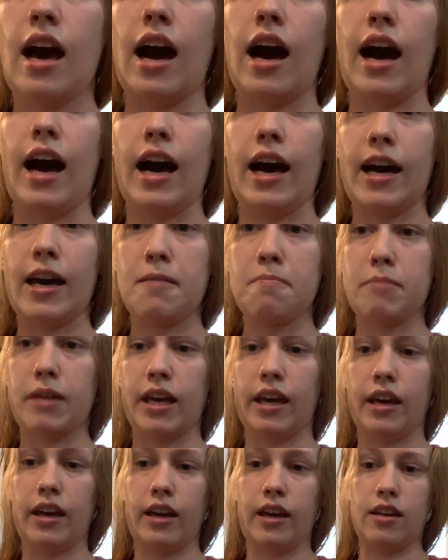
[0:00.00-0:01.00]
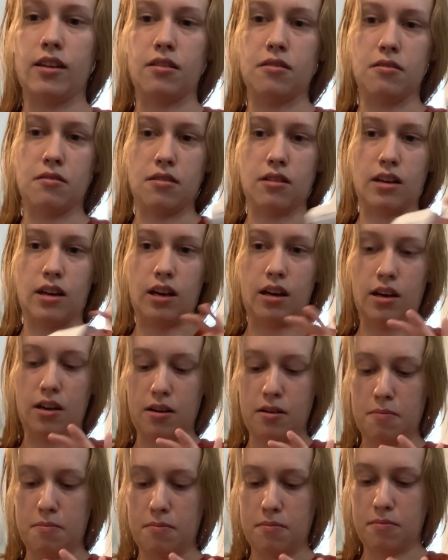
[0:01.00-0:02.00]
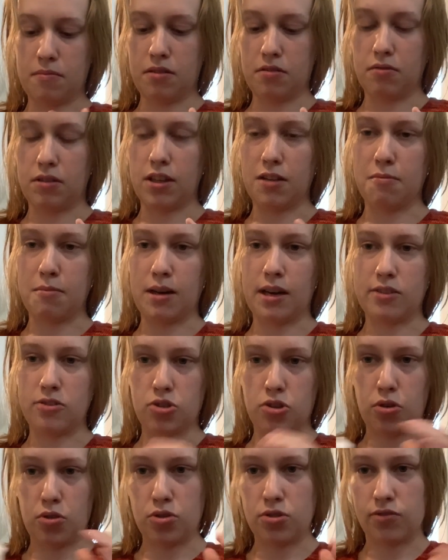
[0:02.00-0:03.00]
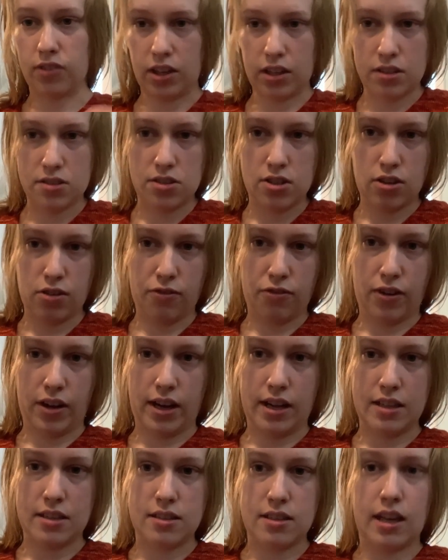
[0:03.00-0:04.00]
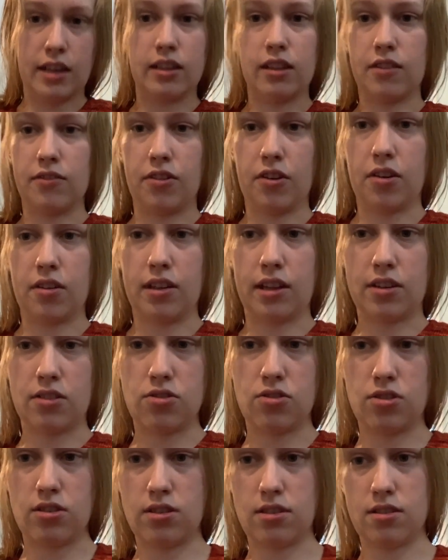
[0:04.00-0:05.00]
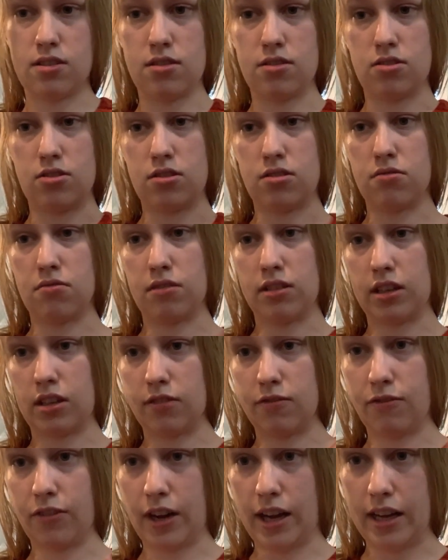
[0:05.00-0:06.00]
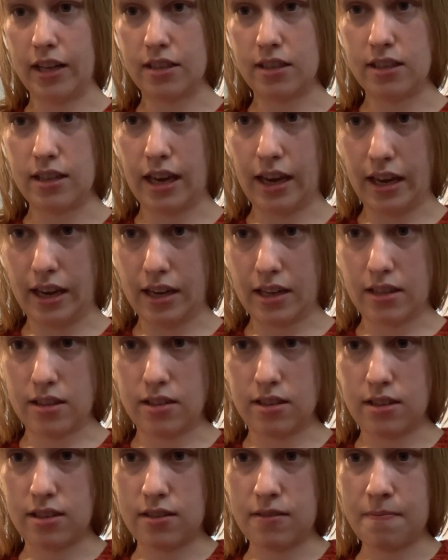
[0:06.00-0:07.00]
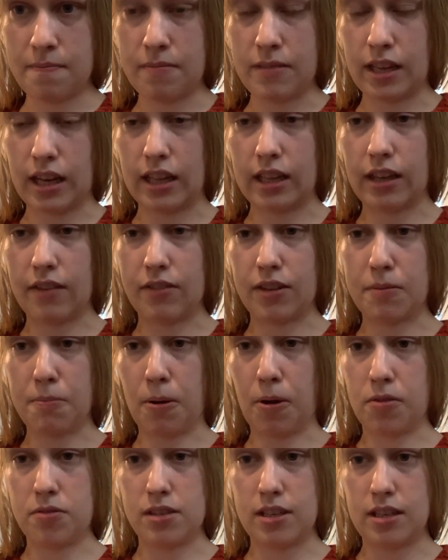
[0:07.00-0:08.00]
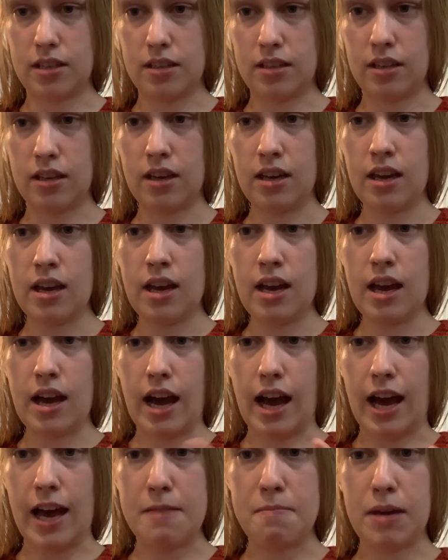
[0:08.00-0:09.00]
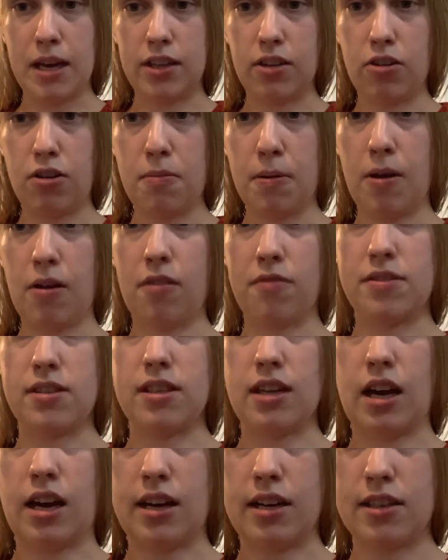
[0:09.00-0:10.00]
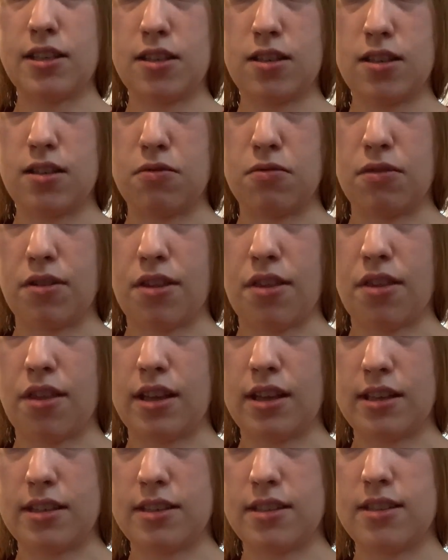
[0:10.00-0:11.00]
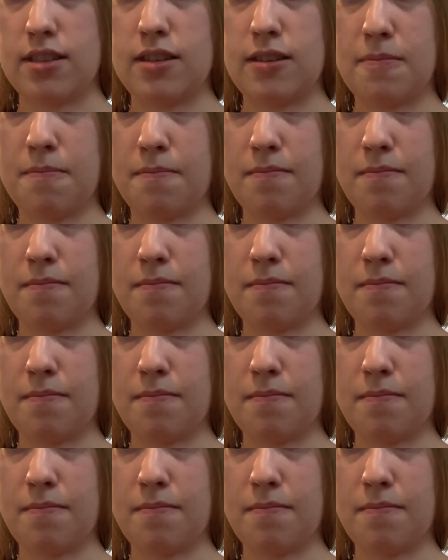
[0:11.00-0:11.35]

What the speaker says: I made one of my church volunteer friends. I love her. Like, she's just a really good friend and a lovely person. I made her a pair of socks with this.